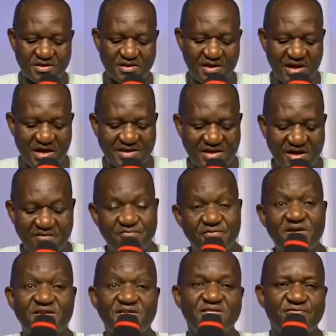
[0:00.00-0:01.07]
that are
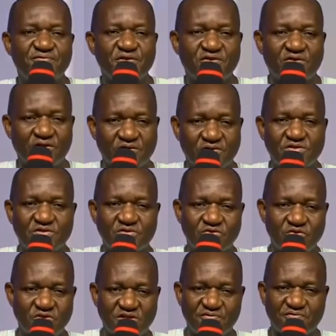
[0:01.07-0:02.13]
very difficult to
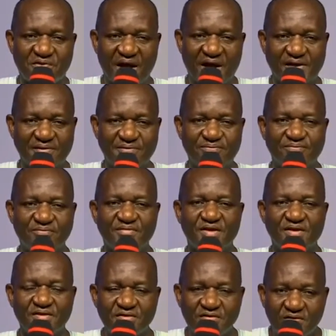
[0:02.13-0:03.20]
define.
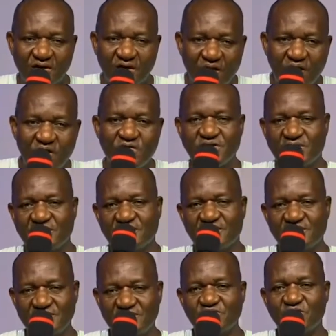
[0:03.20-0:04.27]
Glory
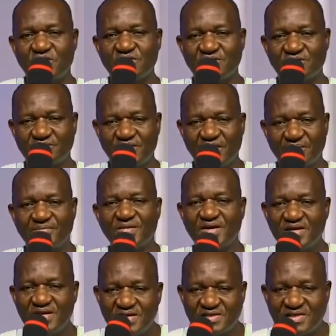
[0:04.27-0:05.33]
is one of them.
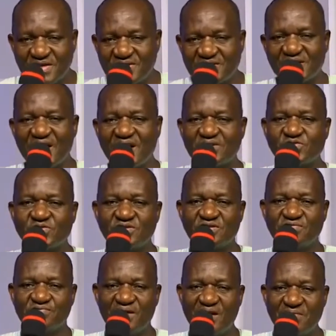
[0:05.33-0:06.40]
It's easier to
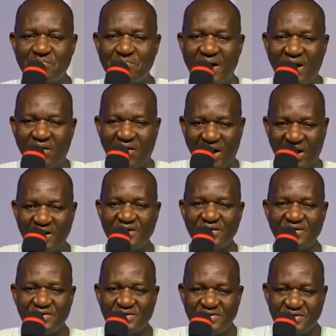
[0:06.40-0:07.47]
define power.
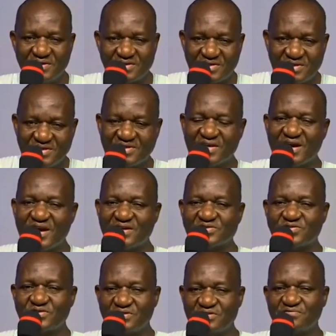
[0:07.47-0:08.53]
It's easier
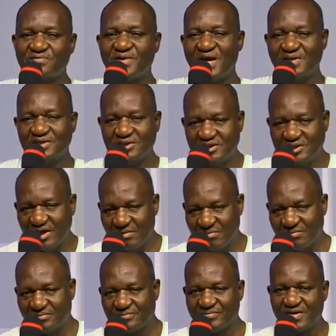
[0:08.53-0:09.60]
to define
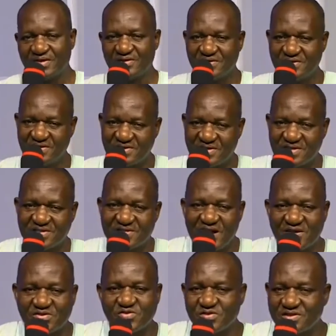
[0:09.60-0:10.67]
shame. It's
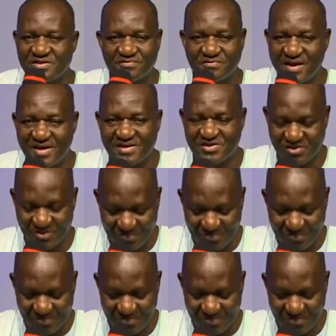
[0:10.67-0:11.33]
easier to define some